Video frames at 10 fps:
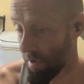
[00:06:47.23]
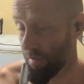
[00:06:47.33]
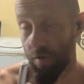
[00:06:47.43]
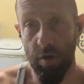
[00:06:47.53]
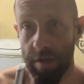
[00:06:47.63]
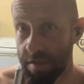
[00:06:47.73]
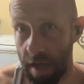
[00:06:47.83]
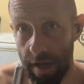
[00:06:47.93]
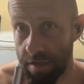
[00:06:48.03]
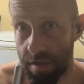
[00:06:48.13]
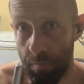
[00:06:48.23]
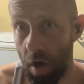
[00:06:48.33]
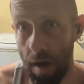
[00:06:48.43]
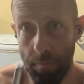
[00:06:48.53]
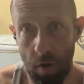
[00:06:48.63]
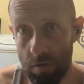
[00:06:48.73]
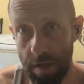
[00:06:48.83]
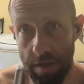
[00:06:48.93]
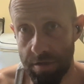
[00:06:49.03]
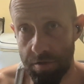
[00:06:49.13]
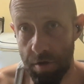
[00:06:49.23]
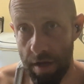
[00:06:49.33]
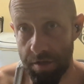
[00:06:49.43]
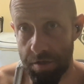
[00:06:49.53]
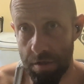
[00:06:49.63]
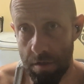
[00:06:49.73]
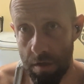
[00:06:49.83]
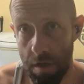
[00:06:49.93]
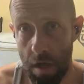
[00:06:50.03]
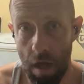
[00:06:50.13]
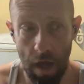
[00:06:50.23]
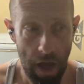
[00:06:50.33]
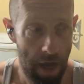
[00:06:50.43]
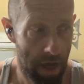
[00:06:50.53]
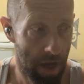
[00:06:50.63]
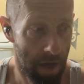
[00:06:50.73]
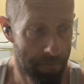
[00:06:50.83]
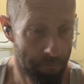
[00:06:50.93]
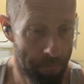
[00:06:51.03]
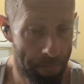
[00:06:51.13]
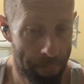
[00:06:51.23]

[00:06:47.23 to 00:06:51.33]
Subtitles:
30 seconds a pop, hold that stretch. I